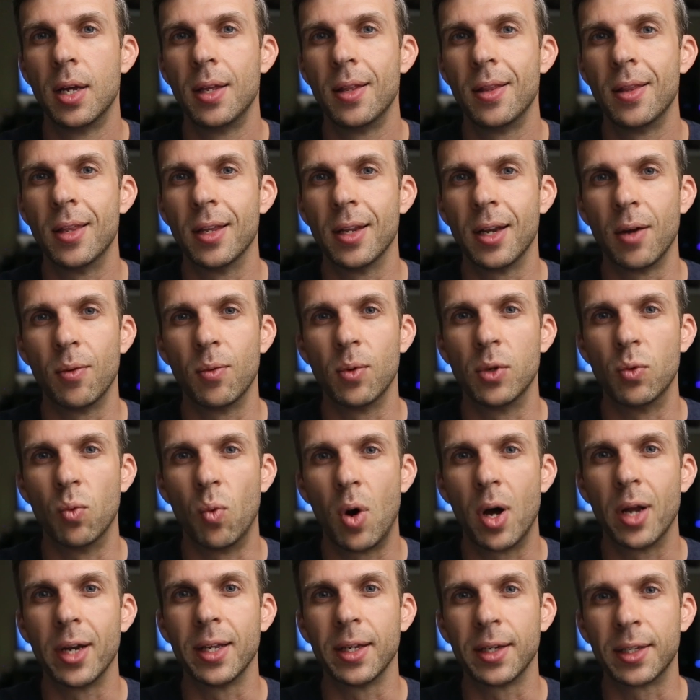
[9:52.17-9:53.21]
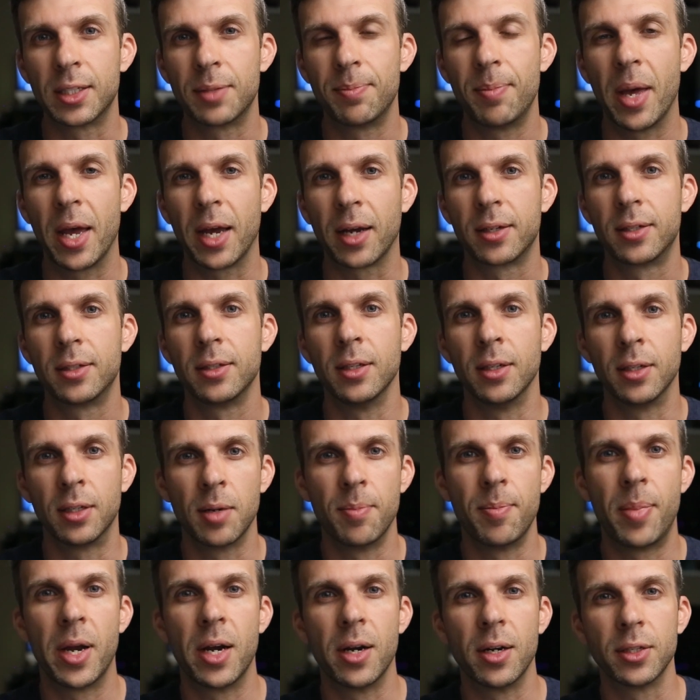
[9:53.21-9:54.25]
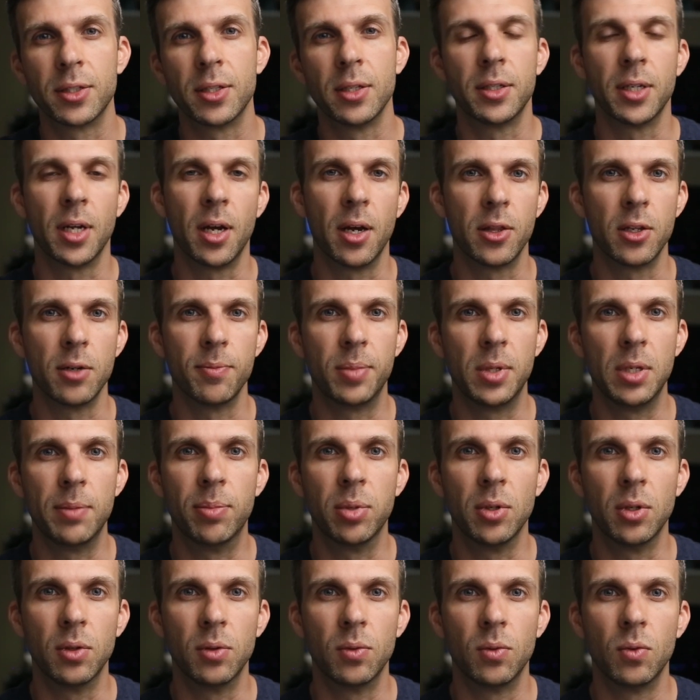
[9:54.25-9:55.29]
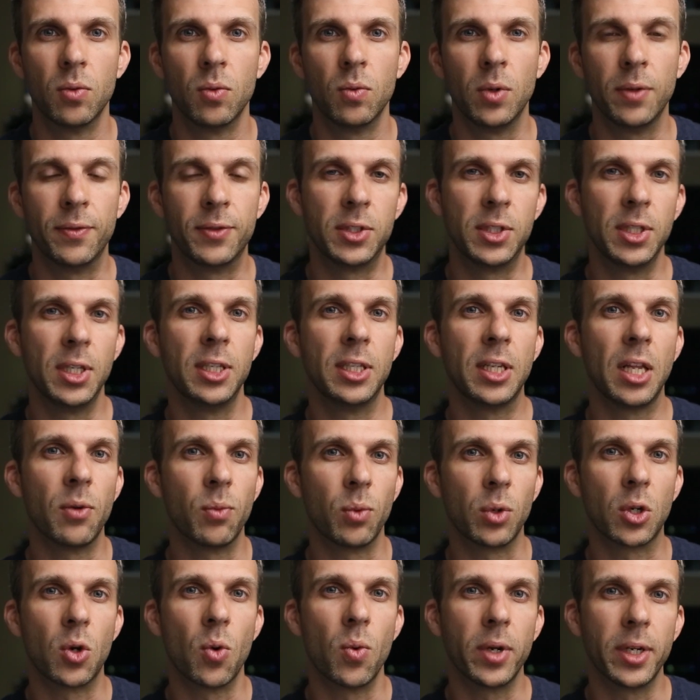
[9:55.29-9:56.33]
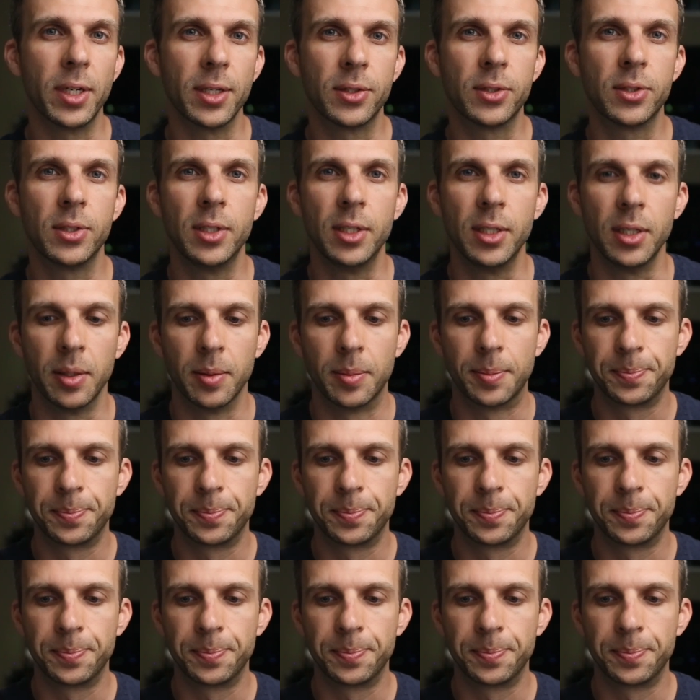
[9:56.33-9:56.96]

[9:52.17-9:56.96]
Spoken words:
that I would want to expect in comparison to other people we've seen and we're going to see.